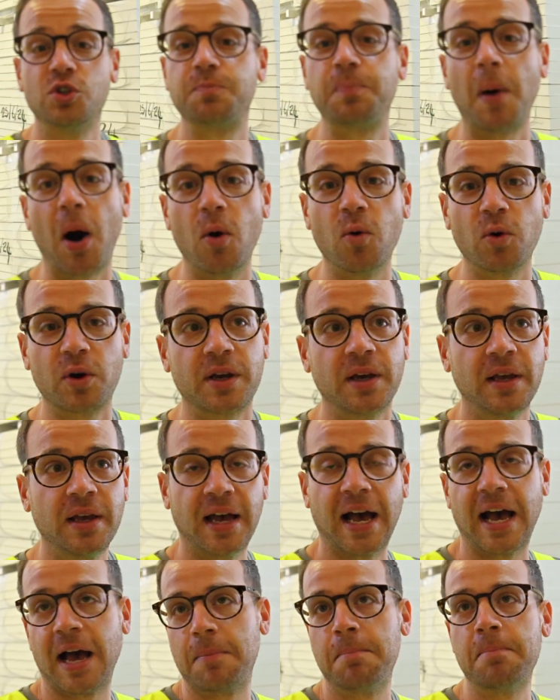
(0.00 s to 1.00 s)
bulk
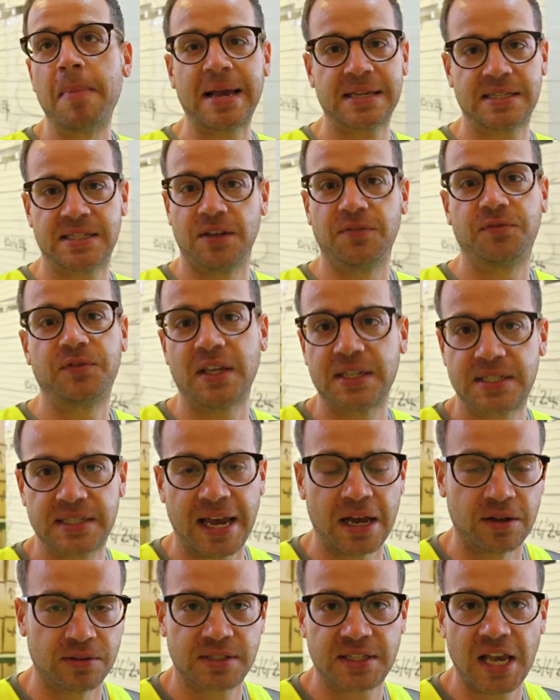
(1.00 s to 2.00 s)
at a massive
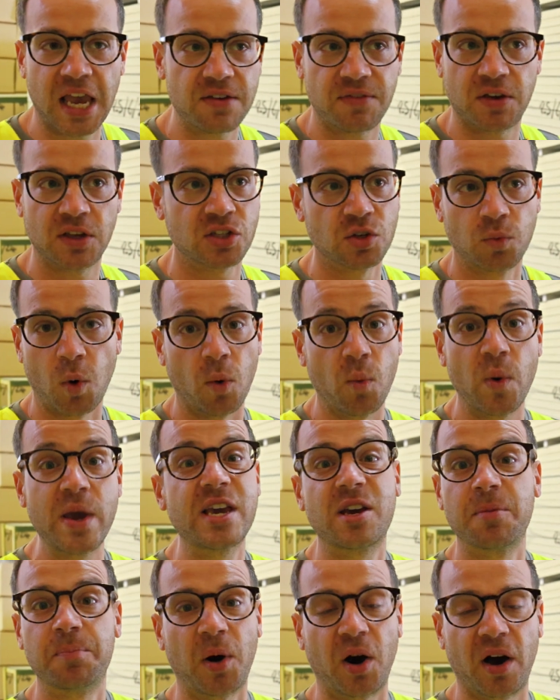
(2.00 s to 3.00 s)
discount saving to what we
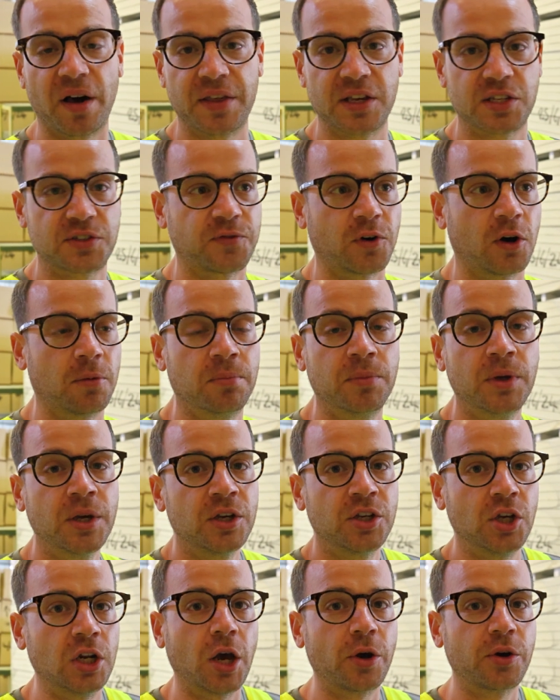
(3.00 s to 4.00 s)
could buy this from
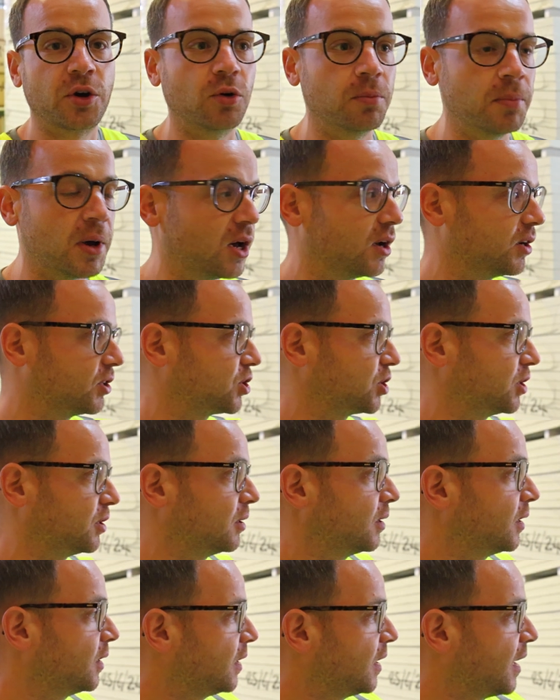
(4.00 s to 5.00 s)
your local merchant,
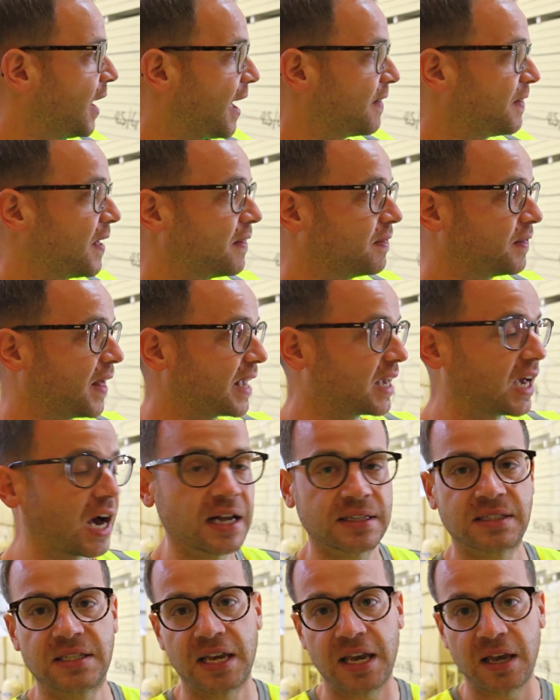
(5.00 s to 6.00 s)
and then they
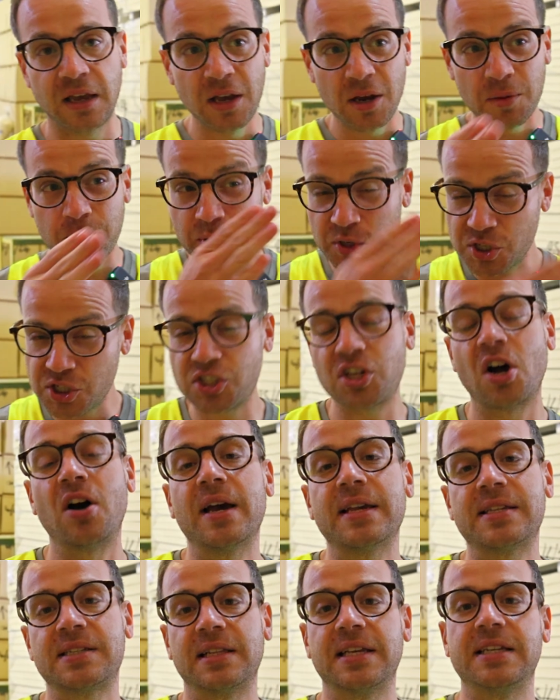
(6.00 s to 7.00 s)
cut it
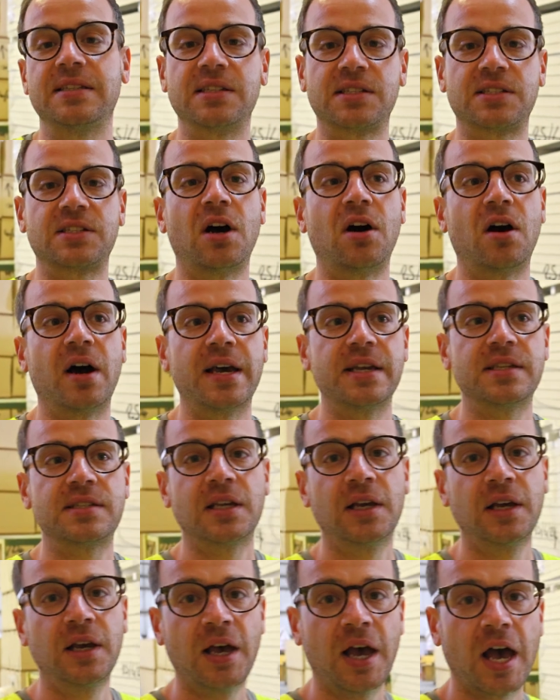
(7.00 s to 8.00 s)
precisely to size,
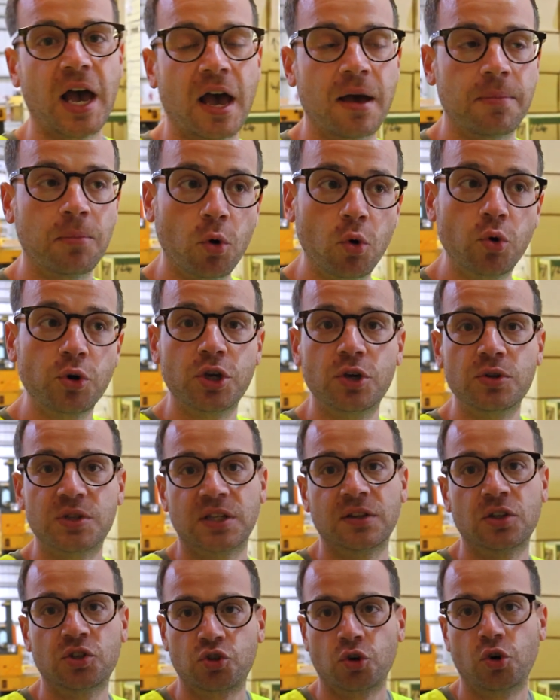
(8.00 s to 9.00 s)
all using
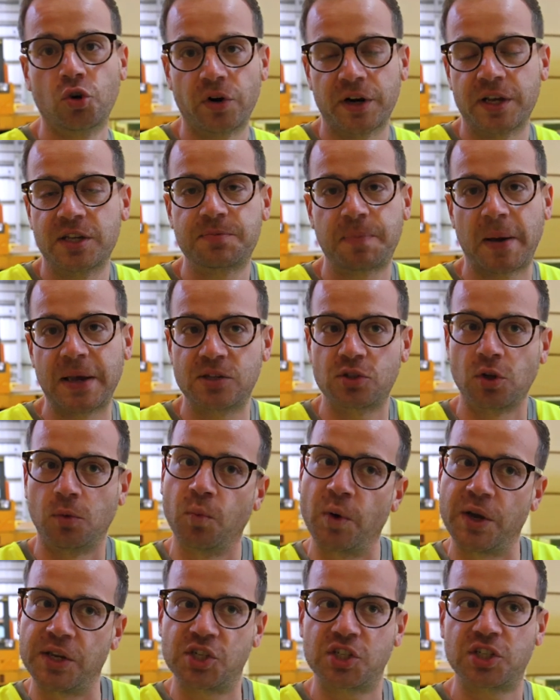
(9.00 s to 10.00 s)
the drawings based on
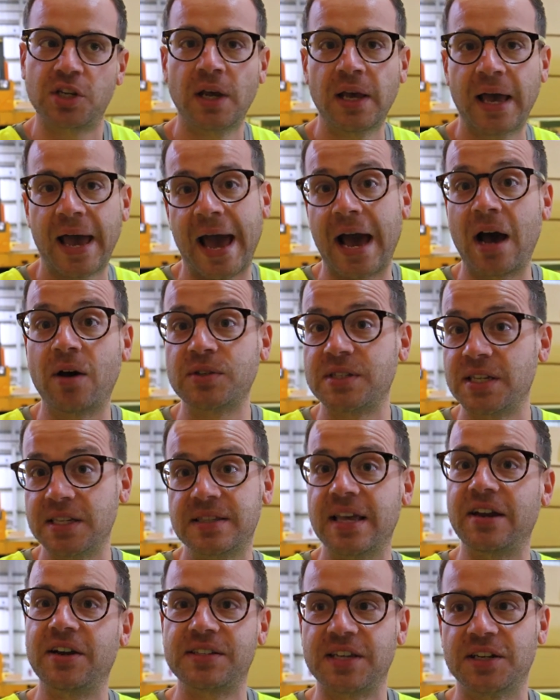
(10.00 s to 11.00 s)
which houses
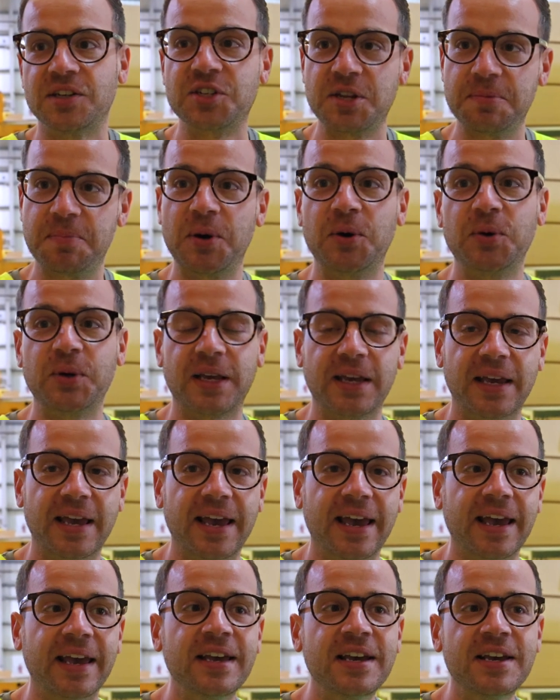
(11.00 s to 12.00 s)
they're essentially building here.